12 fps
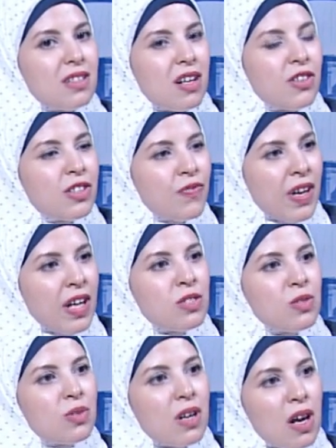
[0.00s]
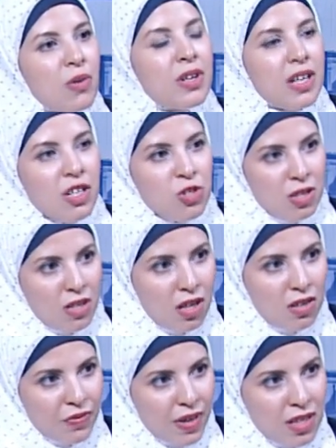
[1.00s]
artifacts or our ancient
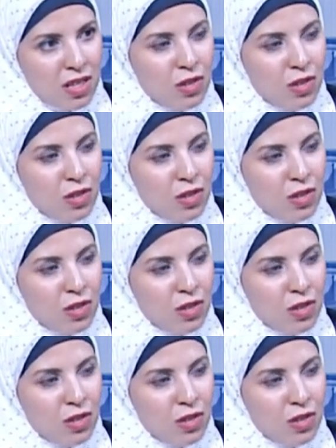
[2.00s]
artifacts.